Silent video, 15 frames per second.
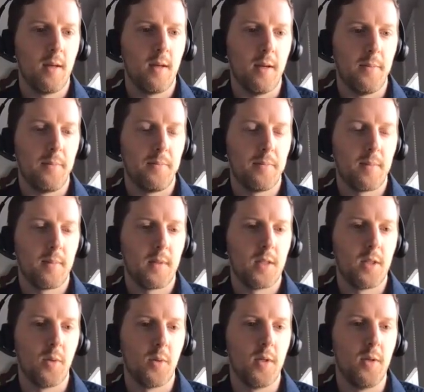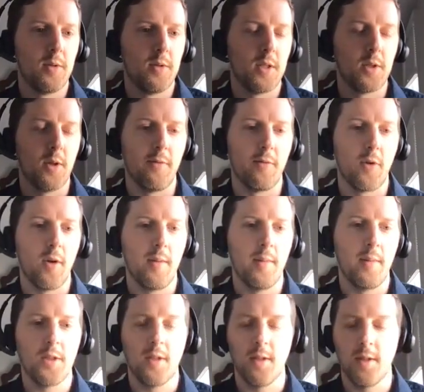um, to reduce the sulfur
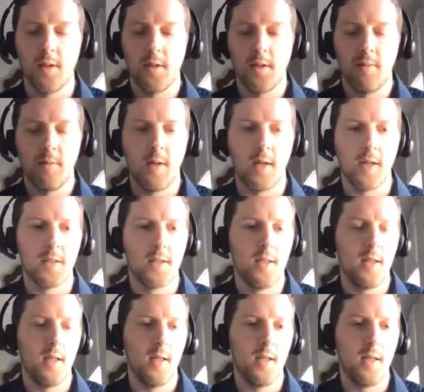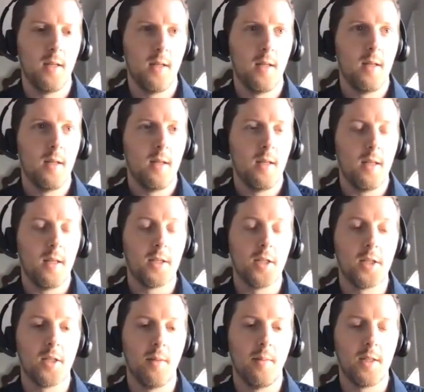emissions because the
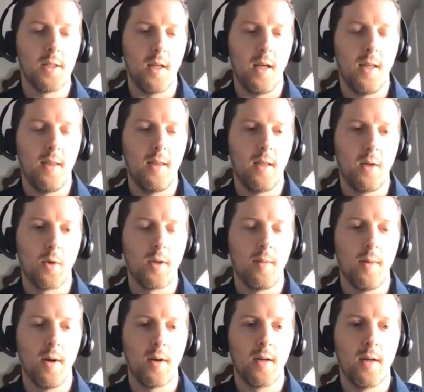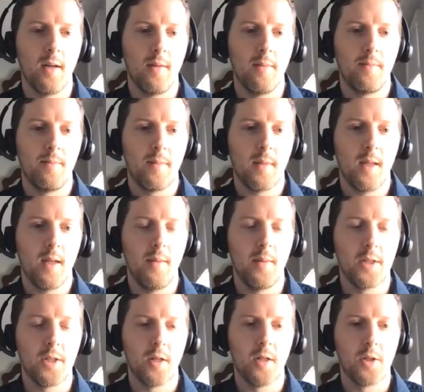system is in the North American
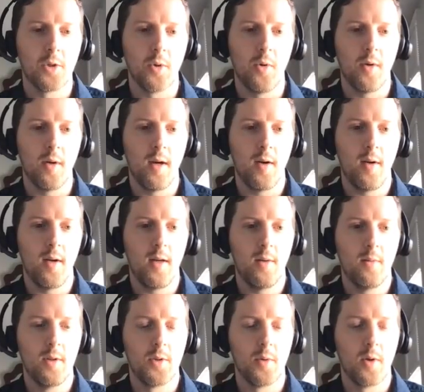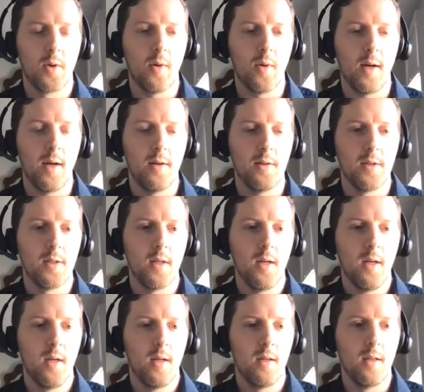emission control area, which requires
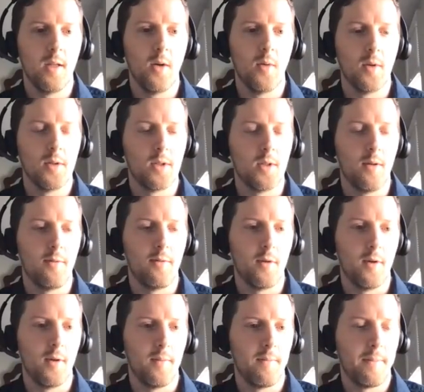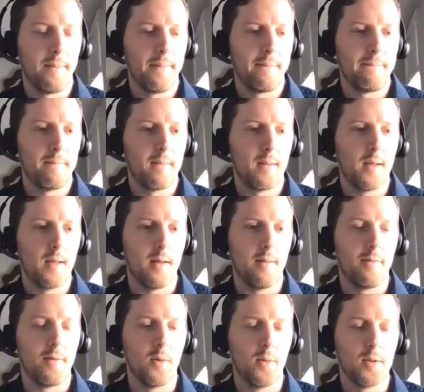lower sulfur
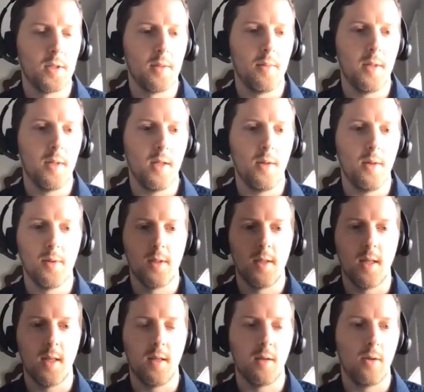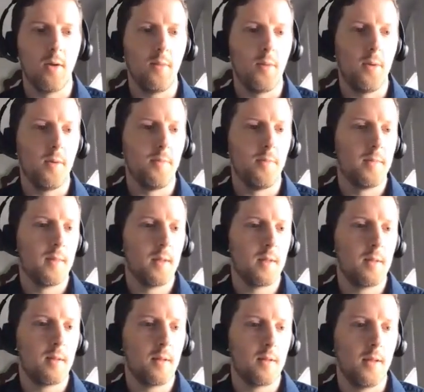fuels to be used than the global
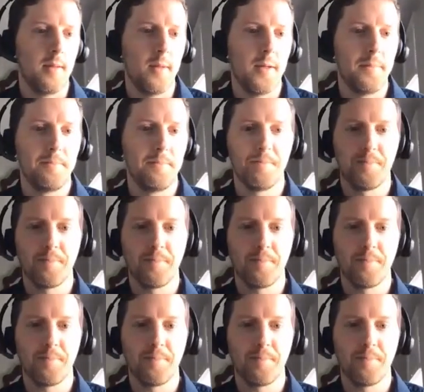limit.